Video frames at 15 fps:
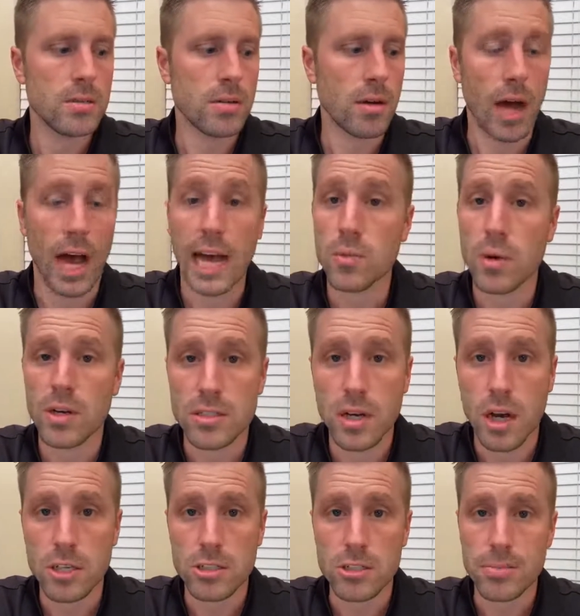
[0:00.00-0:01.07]
I'd want to
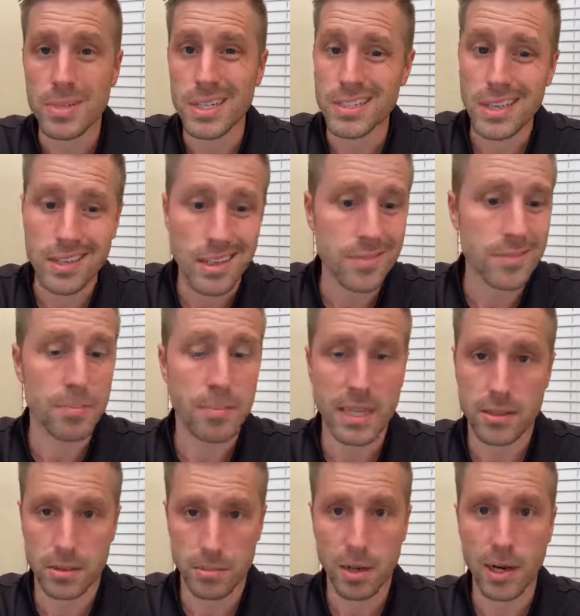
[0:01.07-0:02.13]
talk to them because I'd love to pick
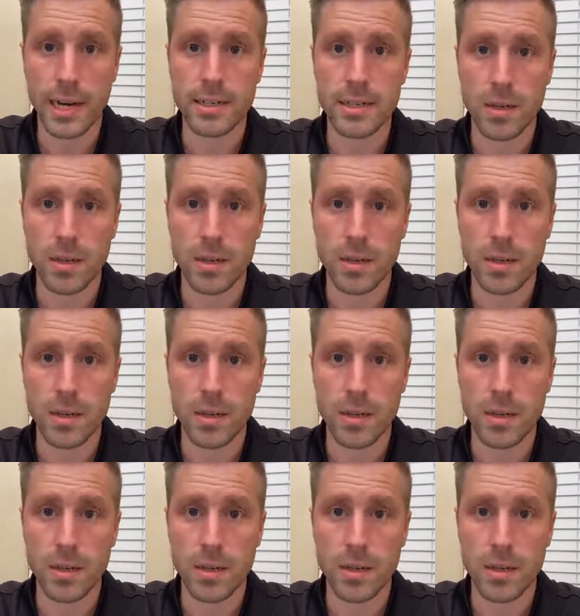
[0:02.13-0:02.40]
their brain.